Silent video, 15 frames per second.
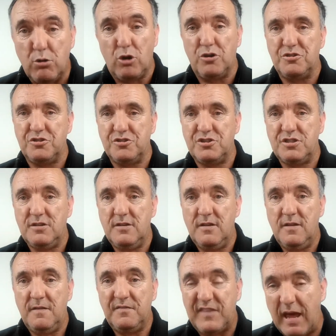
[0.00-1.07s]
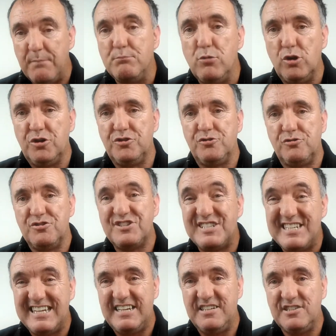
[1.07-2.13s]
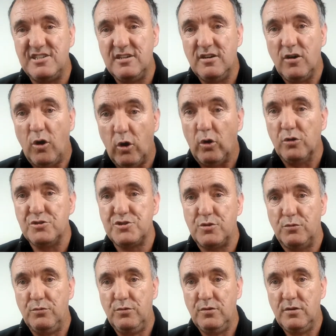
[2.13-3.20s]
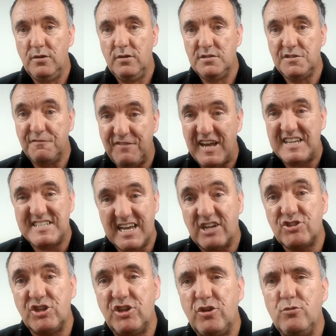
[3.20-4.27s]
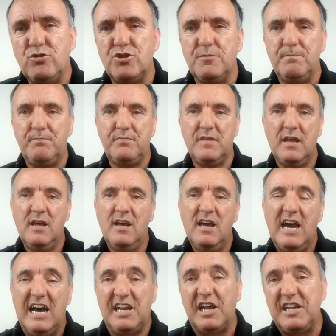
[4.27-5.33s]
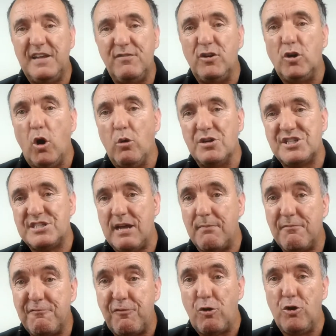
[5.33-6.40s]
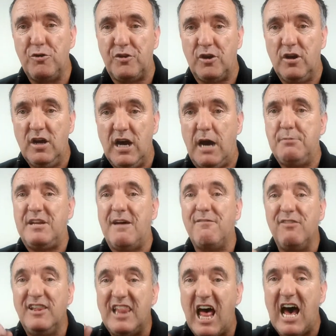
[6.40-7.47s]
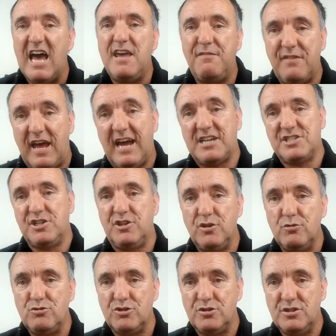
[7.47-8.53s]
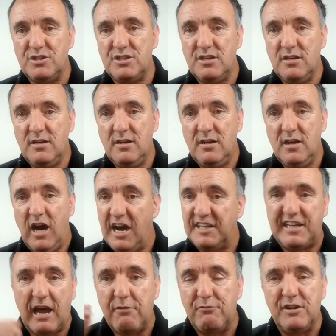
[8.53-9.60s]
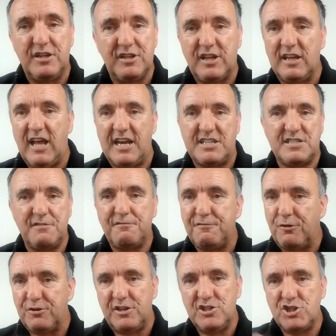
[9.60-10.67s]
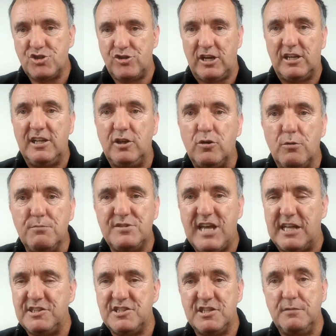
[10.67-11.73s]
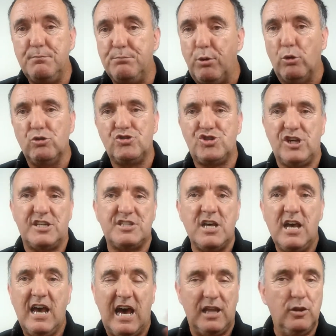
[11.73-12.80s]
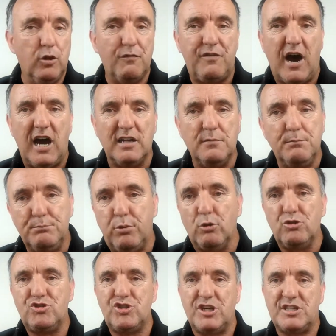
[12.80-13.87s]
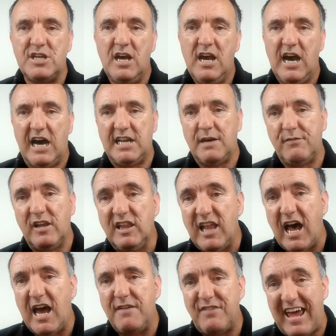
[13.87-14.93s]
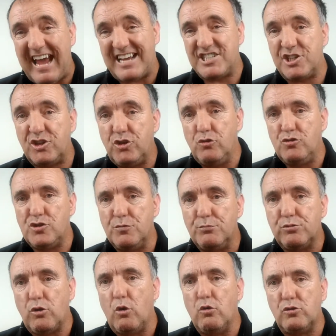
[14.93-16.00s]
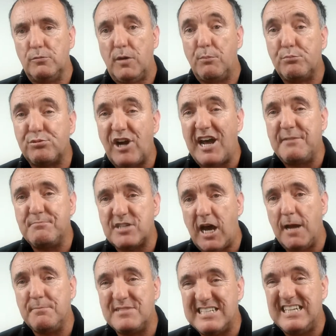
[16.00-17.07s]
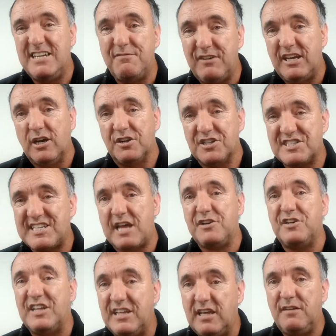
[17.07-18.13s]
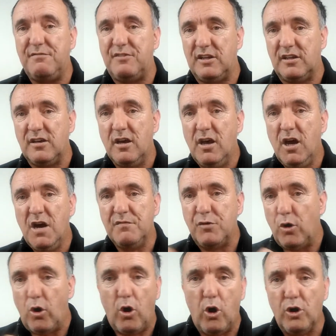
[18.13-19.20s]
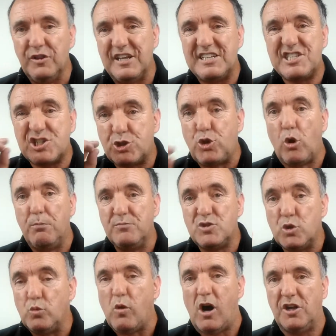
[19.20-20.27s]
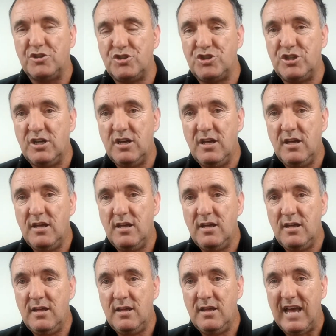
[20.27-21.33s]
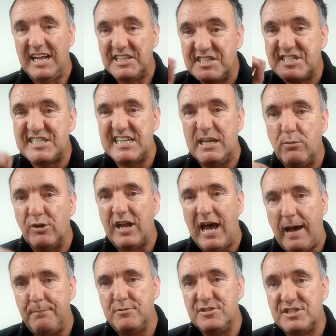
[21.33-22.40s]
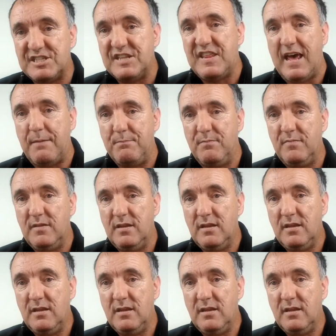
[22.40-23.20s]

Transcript: murdered, them murderers need also to face execution. And I'd even go a step further. I would have live executions. I'd get rid of the likes of fucking Strictly Come Dancing bullshit and Love Island bullshit. I'd have a live execution programme on primetime TV on a Saturday evening for all this scum to watch and see what happens to them